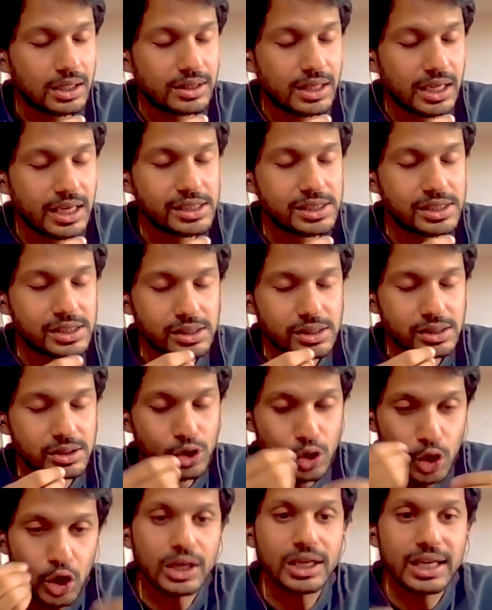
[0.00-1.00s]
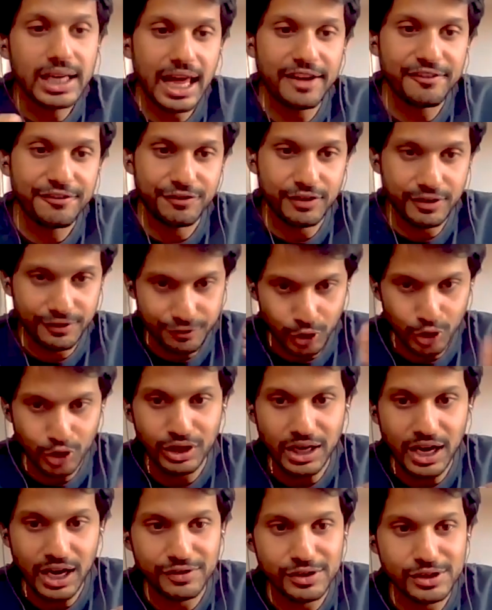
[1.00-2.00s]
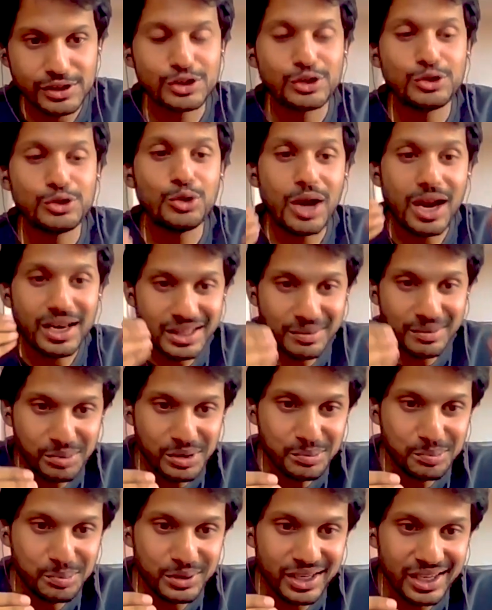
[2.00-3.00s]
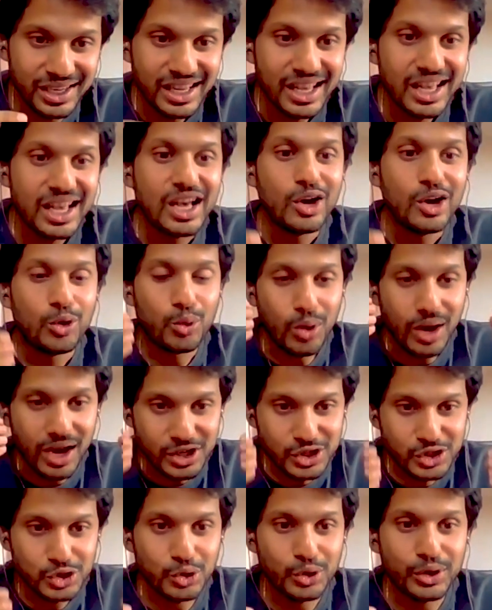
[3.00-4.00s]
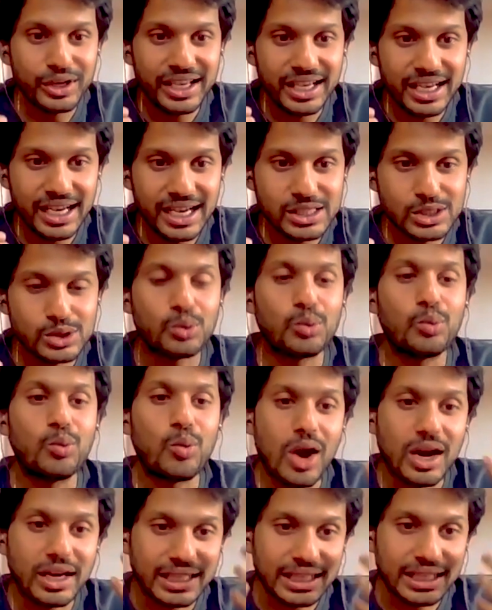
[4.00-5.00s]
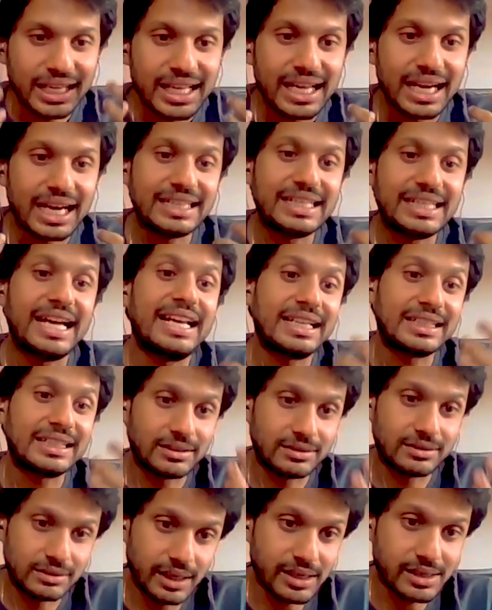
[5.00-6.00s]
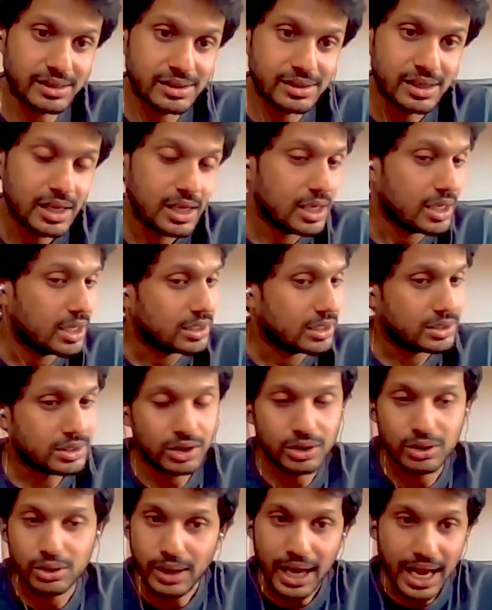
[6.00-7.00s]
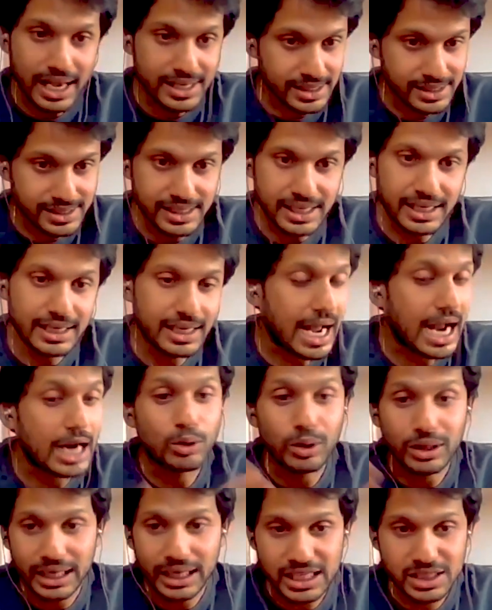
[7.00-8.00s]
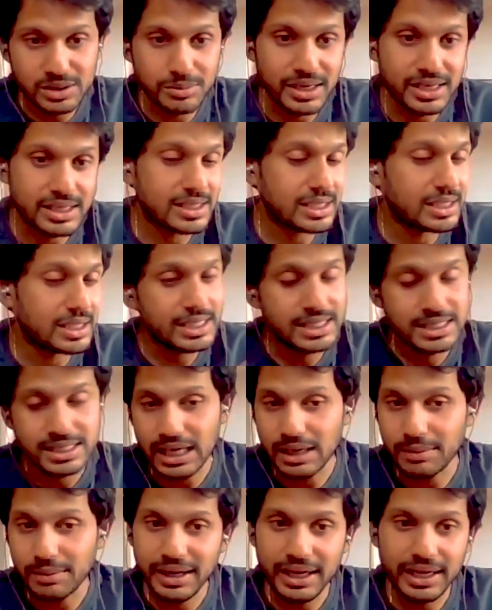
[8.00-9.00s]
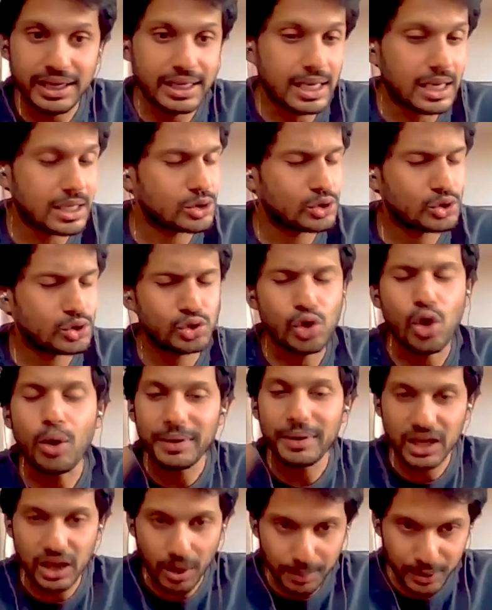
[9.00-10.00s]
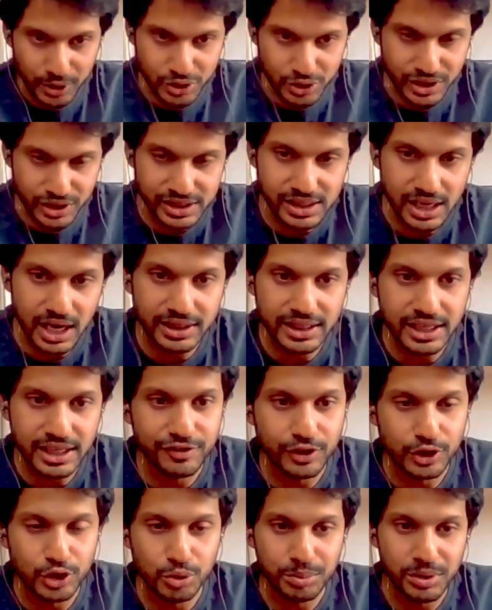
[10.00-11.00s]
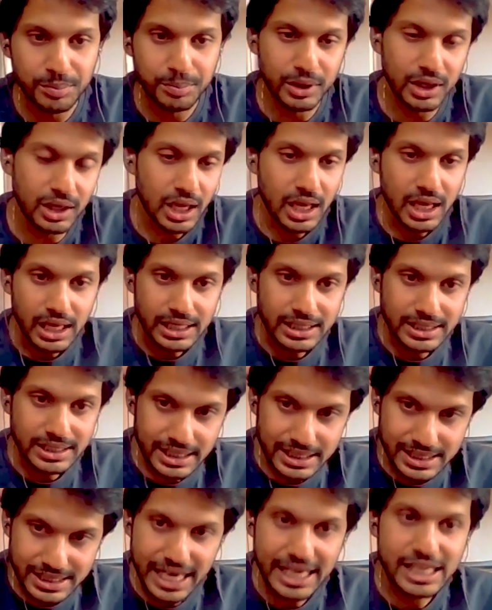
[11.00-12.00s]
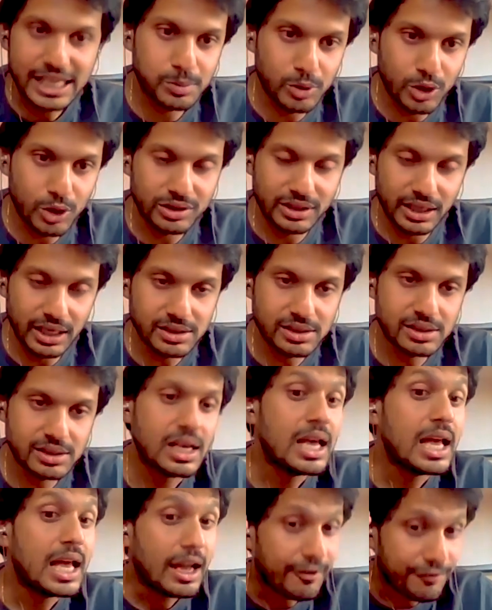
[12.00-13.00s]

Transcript: There is good life for photographers. You are the people who are showing us what director thinks. So as I said, advertisements, digital media, so many opportunities are there for you people. Just explore things.